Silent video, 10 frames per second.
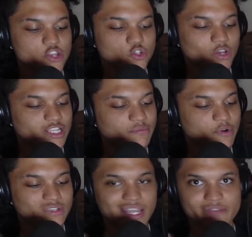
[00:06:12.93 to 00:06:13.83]
I used to post
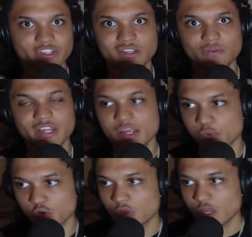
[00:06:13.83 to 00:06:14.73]
every single day, bro,
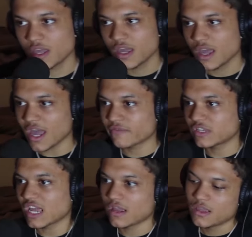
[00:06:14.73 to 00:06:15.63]
every
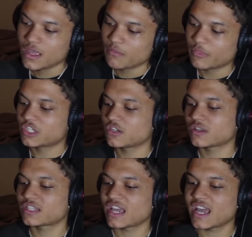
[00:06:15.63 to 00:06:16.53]
day. But you know what I'm
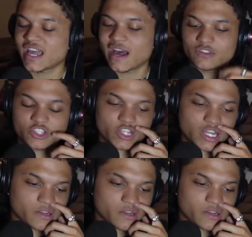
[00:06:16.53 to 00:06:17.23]
saying? I, I wasn't trying to